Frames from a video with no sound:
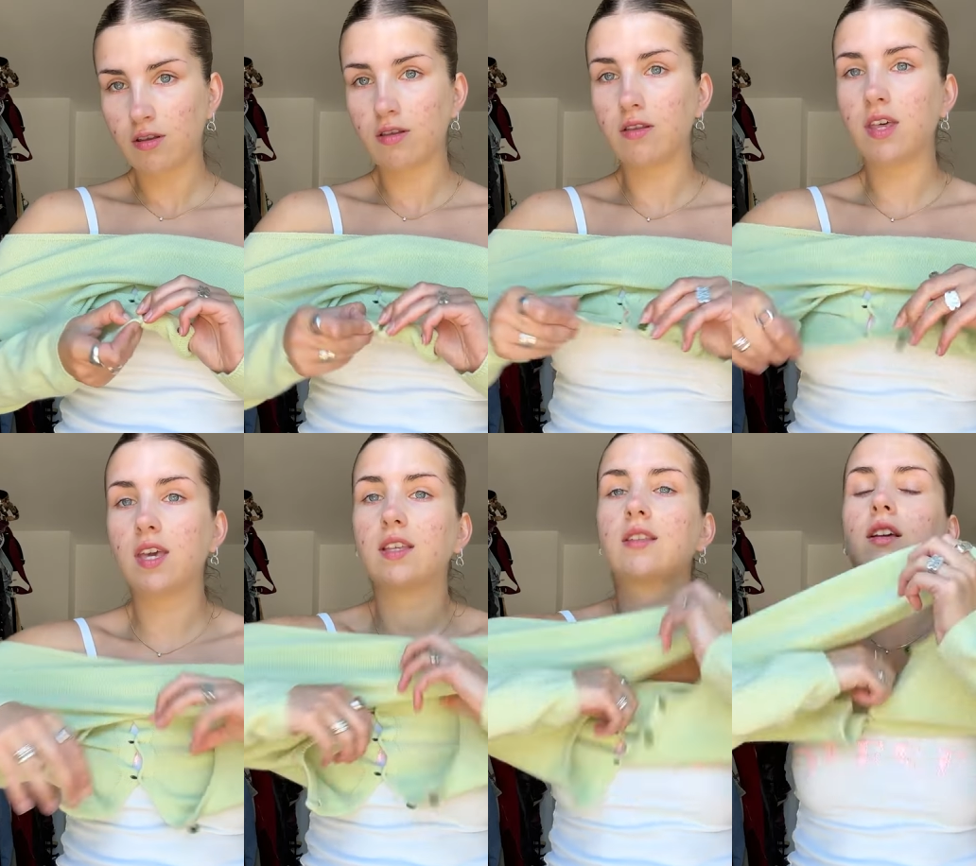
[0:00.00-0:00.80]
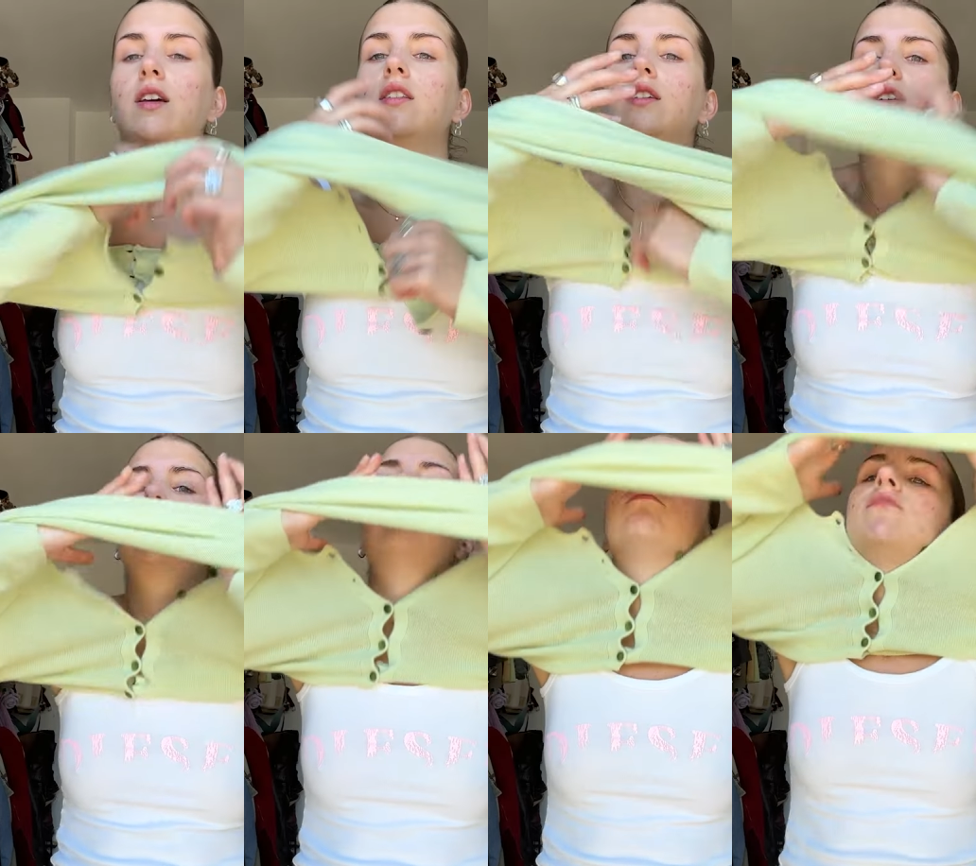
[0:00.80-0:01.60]
This
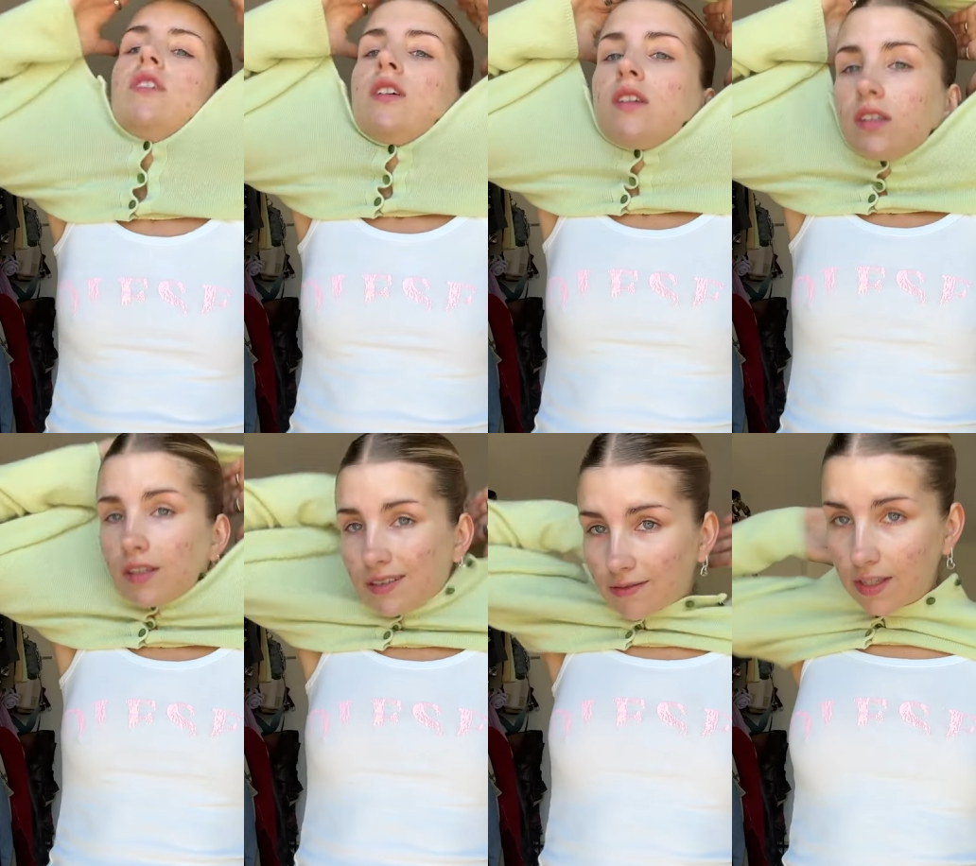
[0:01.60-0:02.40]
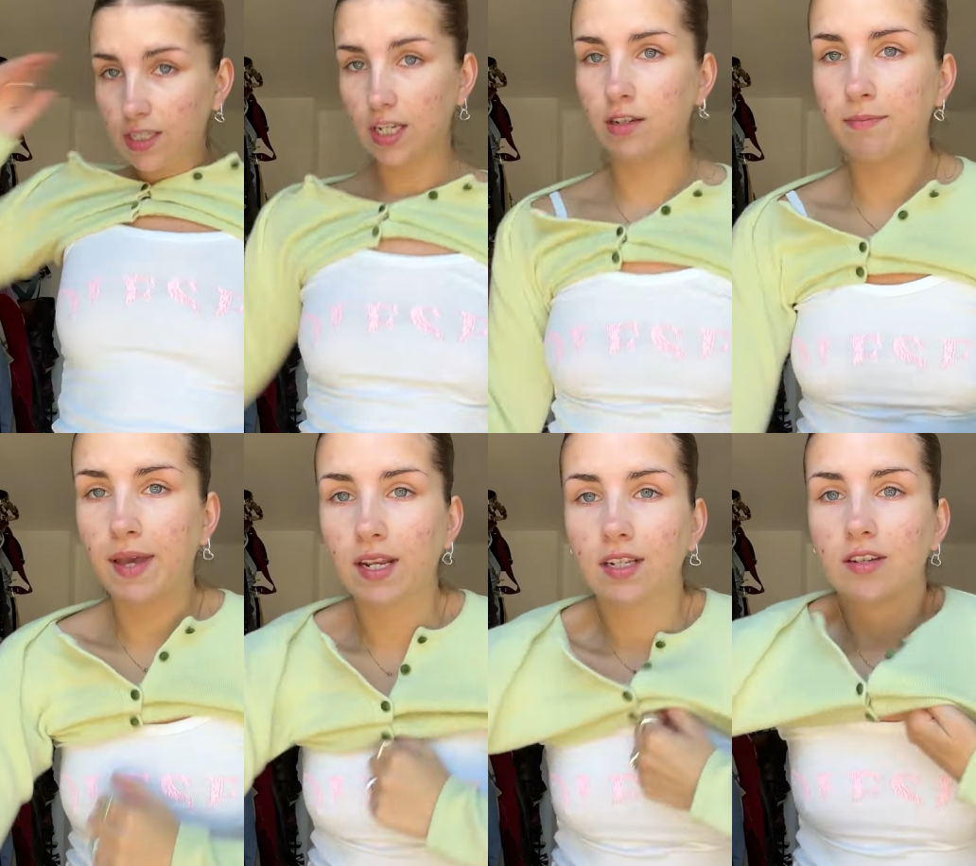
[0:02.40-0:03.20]
cardigan, it's vintage
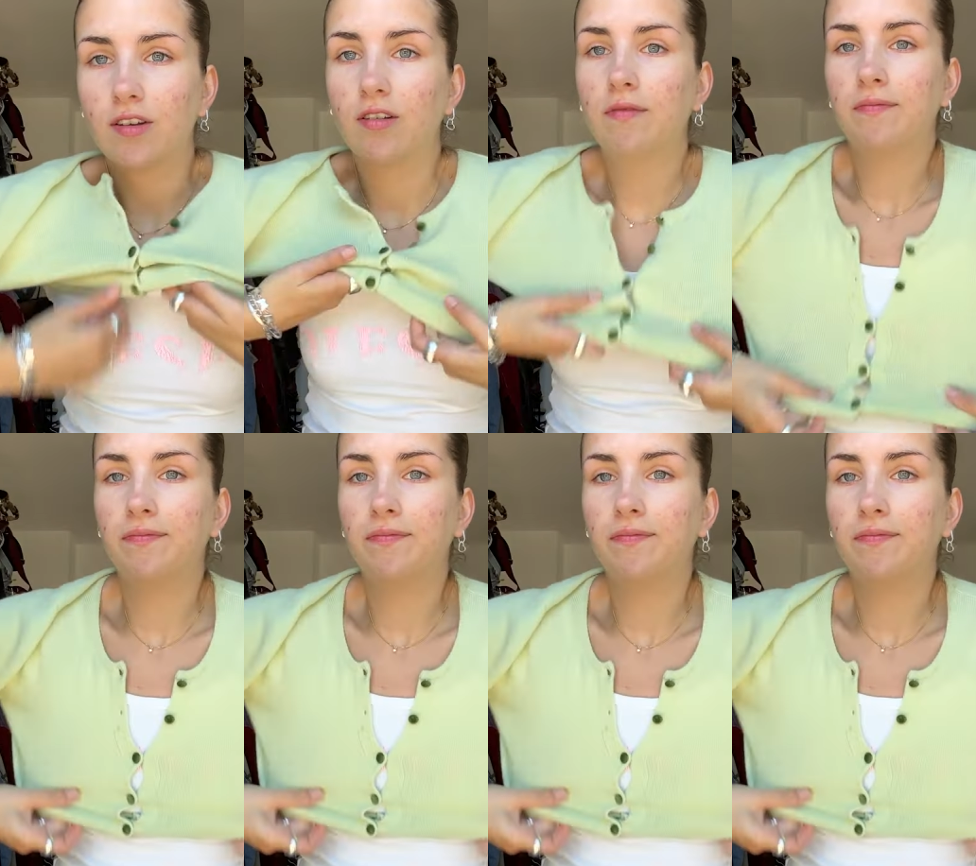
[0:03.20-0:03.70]
Benetton